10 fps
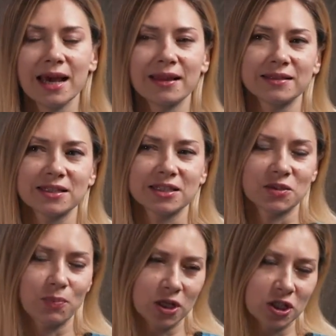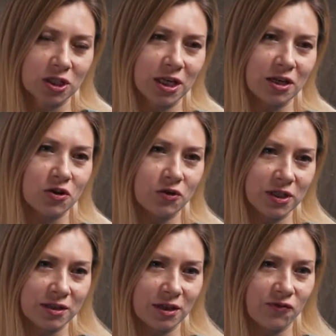And this is especially
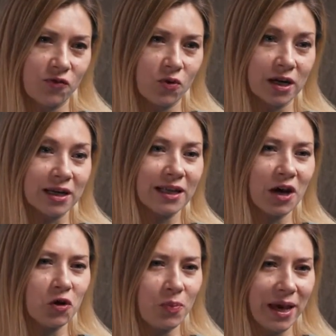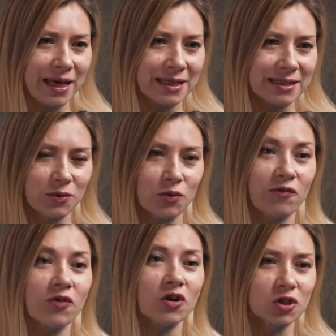critical for cloud-based
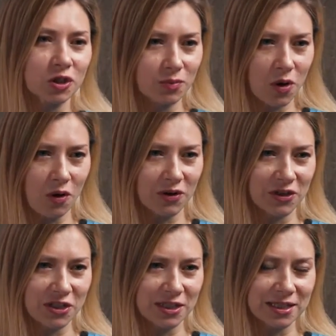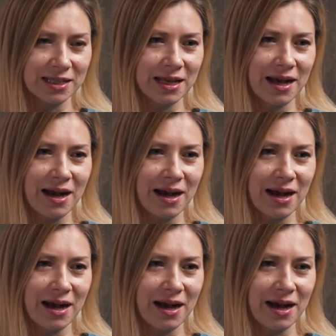or virtual brokerages,